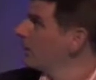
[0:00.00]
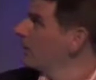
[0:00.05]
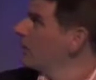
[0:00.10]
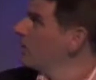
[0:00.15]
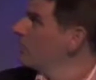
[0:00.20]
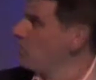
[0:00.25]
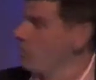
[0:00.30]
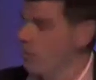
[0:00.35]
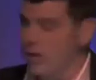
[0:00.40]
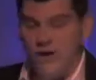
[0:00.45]

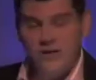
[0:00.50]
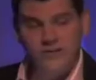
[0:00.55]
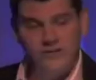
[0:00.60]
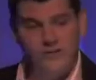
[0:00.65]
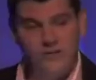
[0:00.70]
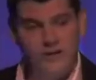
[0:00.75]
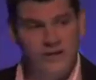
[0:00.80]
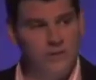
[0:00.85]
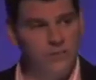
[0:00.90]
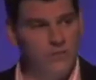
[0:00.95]
But why
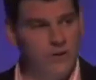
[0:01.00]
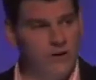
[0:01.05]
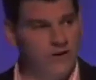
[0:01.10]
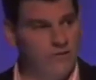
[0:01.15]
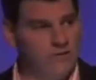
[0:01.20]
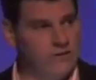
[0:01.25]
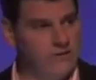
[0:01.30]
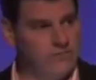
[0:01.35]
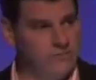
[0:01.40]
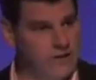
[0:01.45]
so little
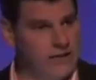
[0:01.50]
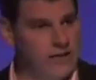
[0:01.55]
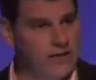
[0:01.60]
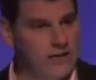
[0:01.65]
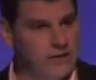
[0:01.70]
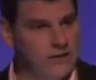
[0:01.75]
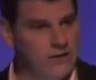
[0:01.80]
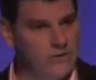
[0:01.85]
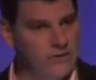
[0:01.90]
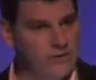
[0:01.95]
progress really
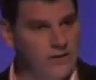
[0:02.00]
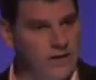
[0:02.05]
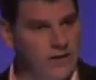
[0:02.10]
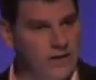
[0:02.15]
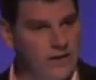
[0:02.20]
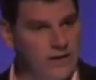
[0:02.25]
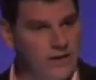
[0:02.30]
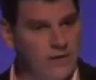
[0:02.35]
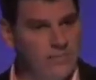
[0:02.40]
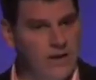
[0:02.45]
in the
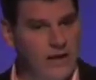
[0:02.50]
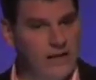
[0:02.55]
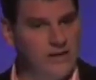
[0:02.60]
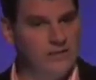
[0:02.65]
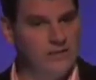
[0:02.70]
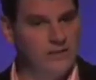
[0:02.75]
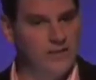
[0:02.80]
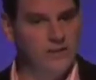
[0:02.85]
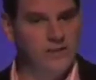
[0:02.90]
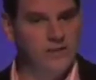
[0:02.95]
UK?
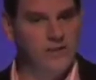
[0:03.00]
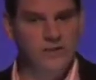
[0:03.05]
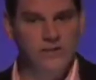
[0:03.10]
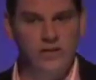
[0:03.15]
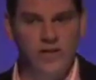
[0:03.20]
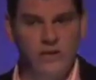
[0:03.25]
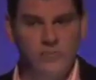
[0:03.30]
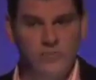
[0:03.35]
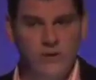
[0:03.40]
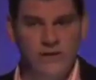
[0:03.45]
Packstation in
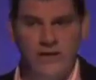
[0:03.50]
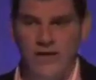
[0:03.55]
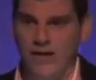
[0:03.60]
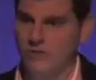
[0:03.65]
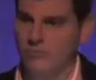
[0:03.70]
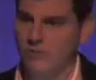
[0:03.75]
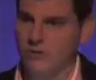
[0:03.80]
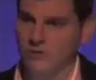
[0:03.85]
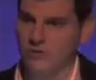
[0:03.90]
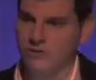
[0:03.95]
Germany, they
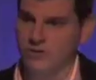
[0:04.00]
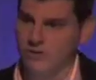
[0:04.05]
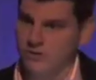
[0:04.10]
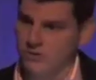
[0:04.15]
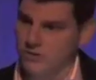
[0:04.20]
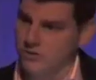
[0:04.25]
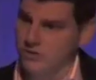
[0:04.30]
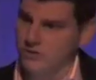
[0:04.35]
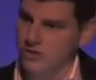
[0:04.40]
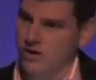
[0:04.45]
have between
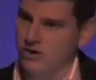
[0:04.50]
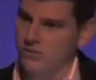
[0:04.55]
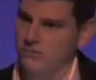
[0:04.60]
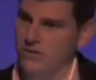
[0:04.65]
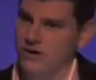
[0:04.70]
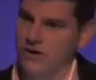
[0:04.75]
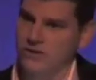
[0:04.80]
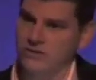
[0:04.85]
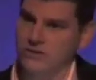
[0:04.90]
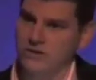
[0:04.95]
2,000 and
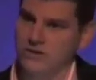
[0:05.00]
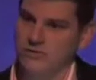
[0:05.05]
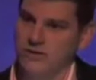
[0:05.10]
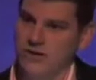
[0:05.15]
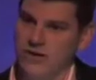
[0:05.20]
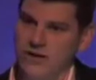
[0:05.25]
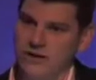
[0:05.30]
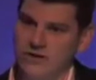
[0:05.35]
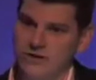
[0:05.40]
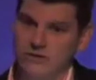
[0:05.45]
2,500
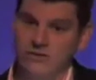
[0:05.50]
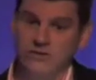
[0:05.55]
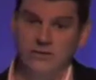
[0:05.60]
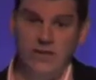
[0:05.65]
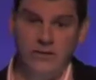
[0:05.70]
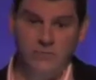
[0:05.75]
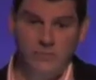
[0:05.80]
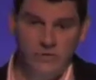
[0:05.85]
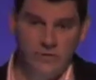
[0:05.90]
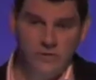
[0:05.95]
locations.
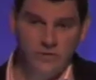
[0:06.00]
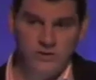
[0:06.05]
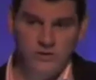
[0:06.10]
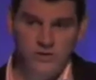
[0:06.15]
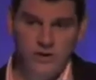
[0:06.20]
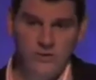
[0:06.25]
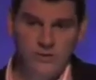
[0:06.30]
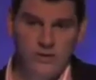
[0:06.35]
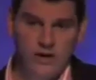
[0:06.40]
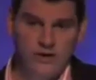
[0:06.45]
La Poste,
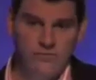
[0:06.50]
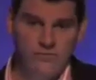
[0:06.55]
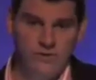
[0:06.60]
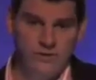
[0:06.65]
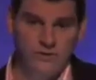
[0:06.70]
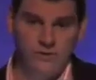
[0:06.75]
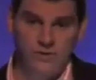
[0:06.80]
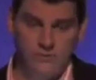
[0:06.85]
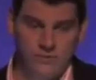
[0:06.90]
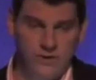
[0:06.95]
we have,
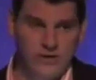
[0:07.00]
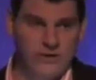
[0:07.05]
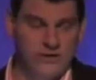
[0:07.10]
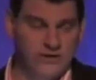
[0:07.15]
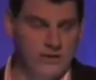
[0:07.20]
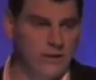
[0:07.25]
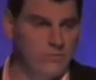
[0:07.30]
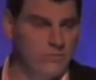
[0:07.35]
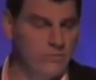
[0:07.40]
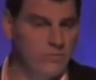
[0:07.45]
it's not as many as
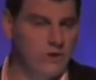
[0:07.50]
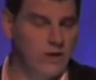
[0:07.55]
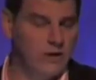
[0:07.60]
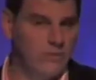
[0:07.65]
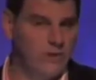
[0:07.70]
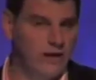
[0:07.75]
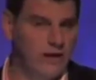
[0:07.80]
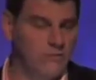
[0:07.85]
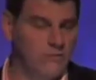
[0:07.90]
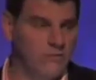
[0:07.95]
that, but
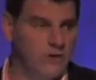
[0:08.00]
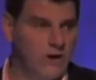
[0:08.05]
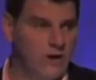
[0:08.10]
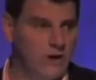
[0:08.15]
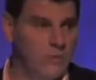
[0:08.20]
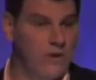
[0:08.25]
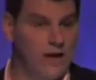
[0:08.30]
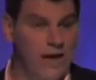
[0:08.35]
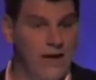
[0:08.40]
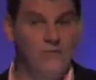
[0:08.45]
we
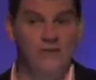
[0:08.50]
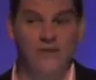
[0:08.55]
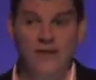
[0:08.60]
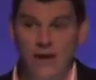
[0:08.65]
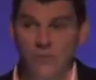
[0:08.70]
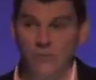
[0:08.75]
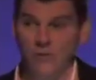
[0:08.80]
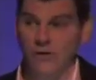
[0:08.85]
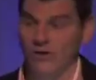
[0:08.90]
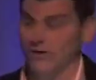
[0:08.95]
have a
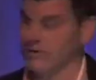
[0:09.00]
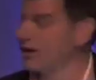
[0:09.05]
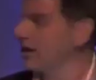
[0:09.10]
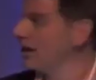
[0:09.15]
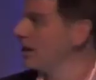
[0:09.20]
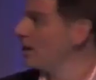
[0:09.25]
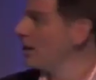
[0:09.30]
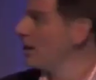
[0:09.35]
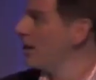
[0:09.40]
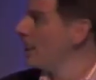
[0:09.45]
network
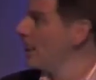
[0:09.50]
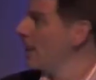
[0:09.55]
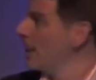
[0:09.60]
there.